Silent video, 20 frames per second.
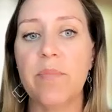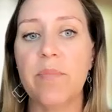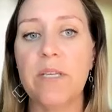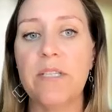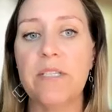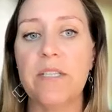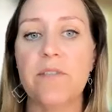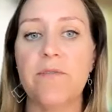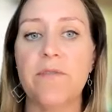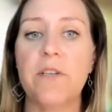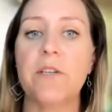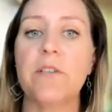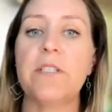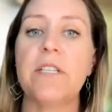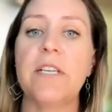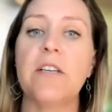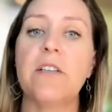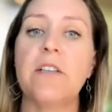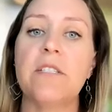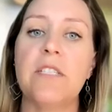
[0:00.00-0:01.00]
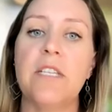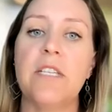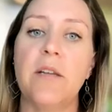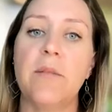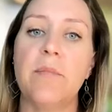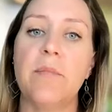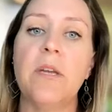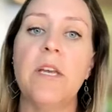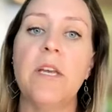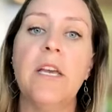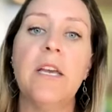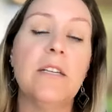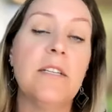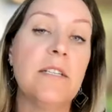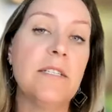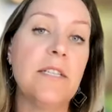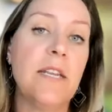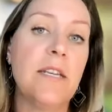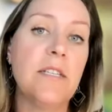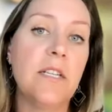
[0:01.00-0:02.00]
pieces for your sales team to
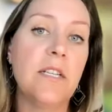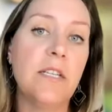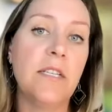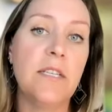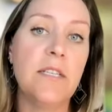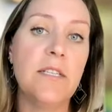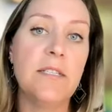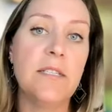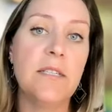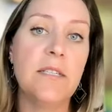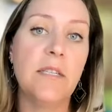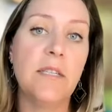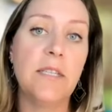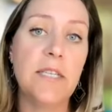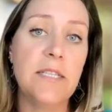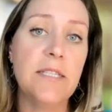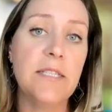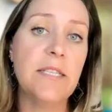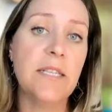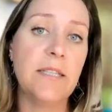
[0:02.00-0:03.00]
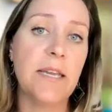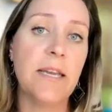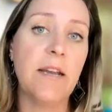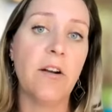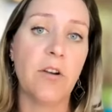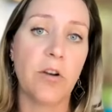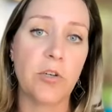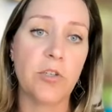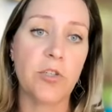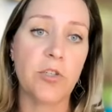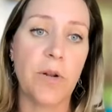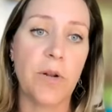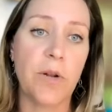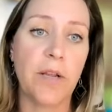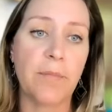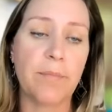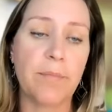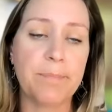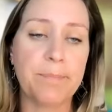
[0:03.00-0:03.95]
send to leads that they are nurturing.